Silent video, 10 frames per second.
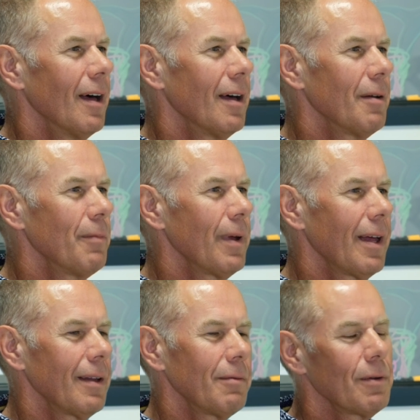
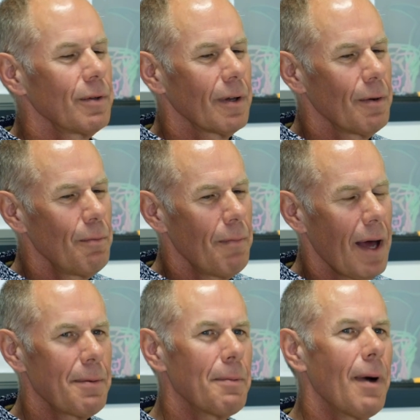And
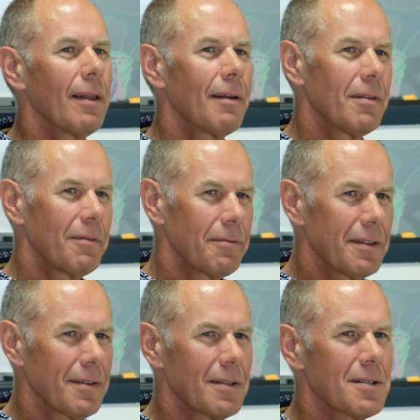maybe my level of
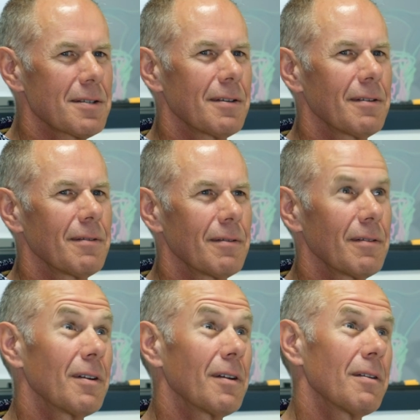fitness and
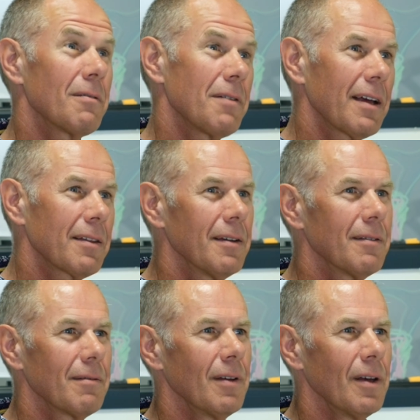the fact that
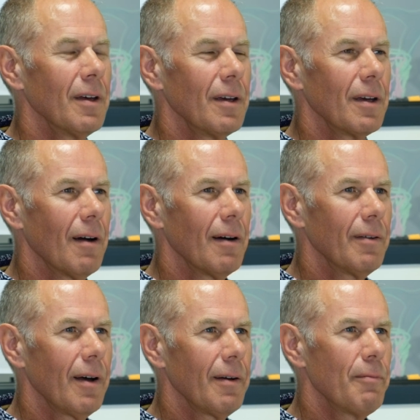
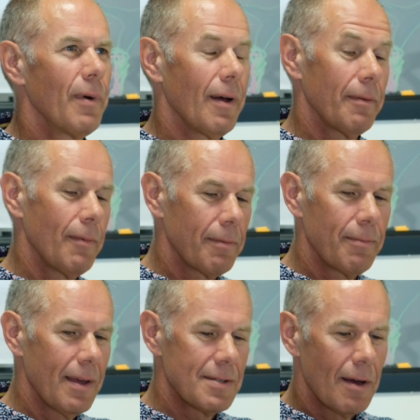I
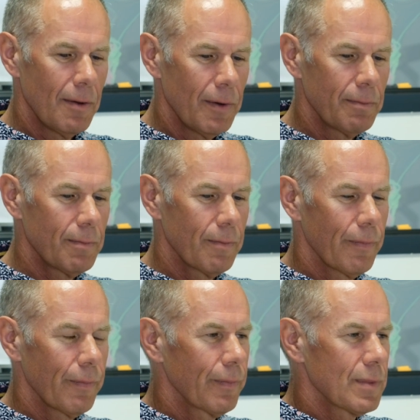as I learned
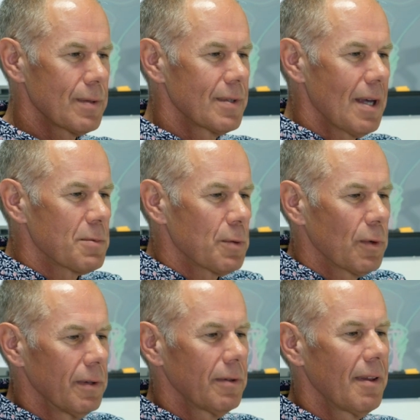
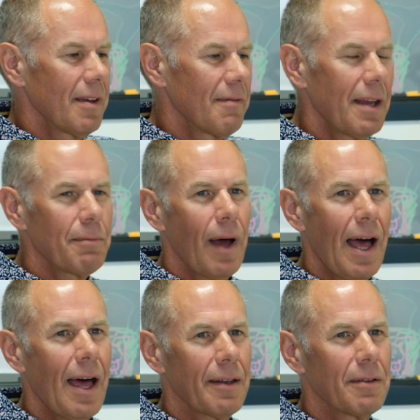subsequent to the event, my
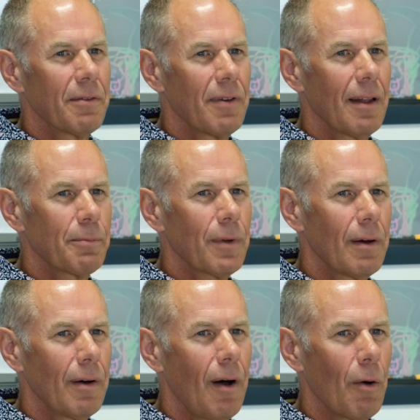heart had developed a
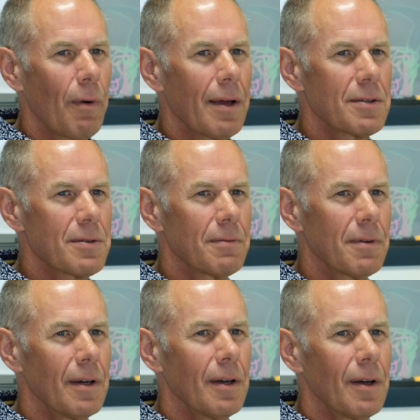whole range of
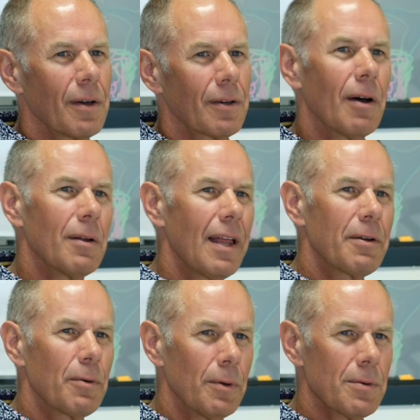
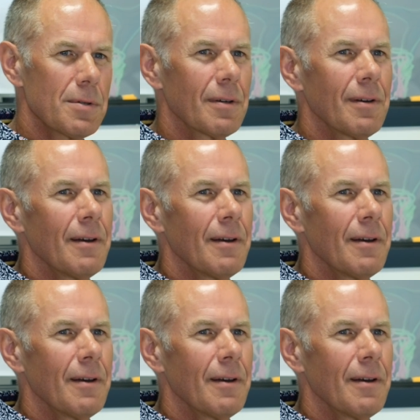collaterals,